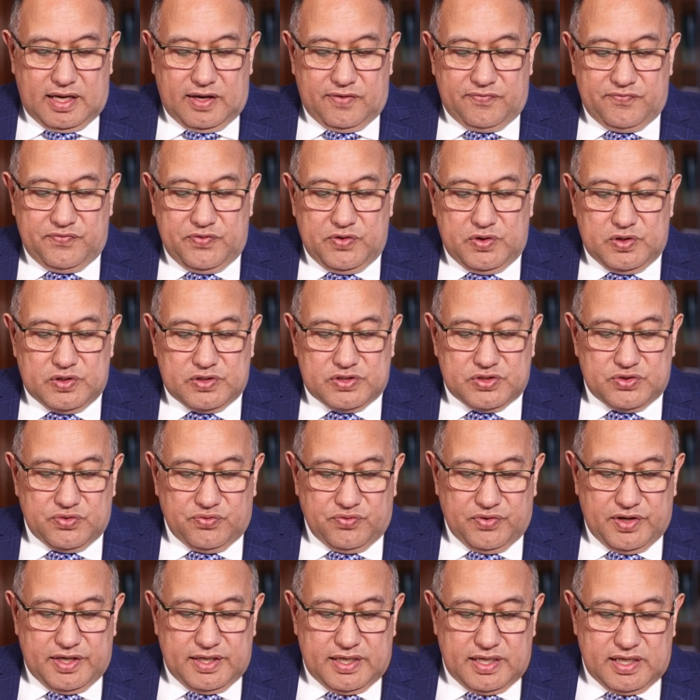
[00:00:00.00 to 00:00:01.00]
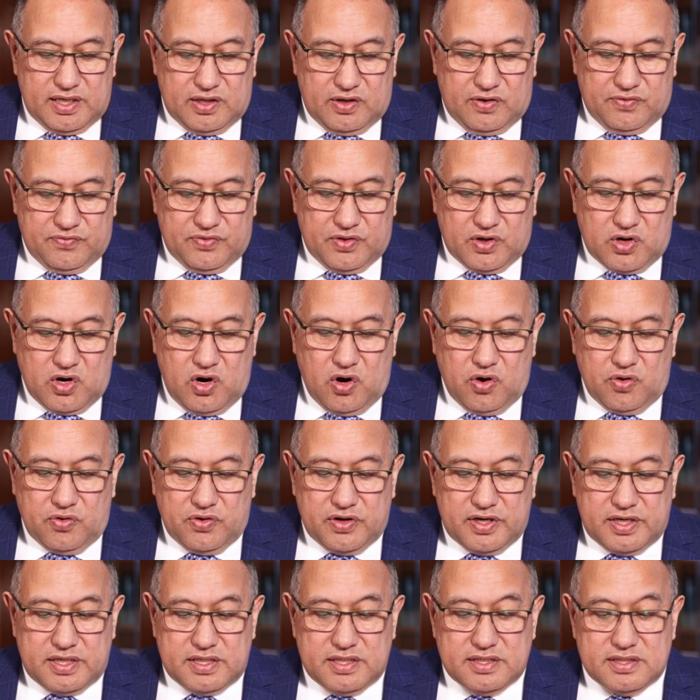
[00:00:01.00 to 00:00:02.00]
first reading of the
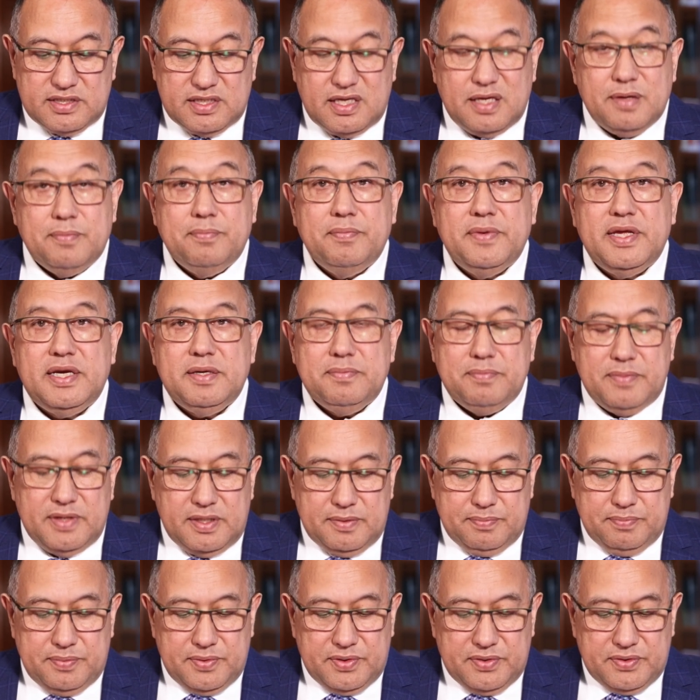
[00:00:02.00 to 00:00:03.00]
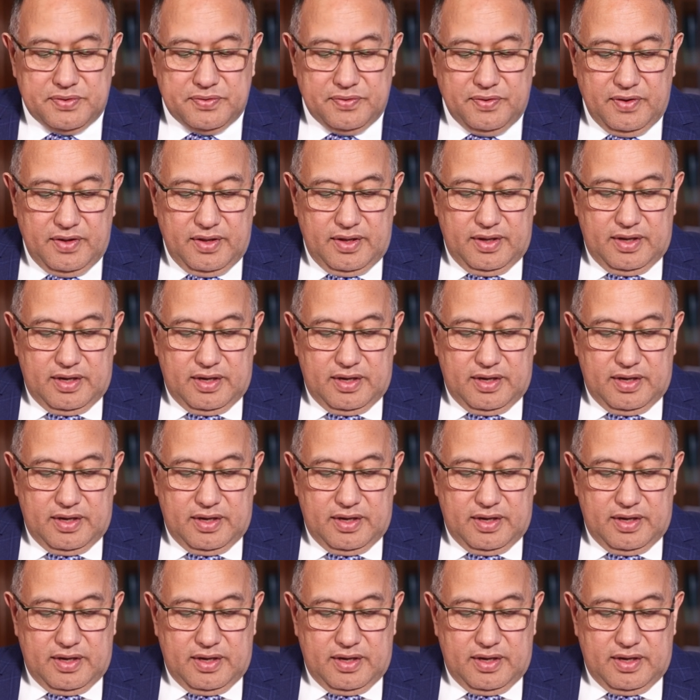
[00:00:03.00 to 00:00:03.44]
Coroner's Amendment Bill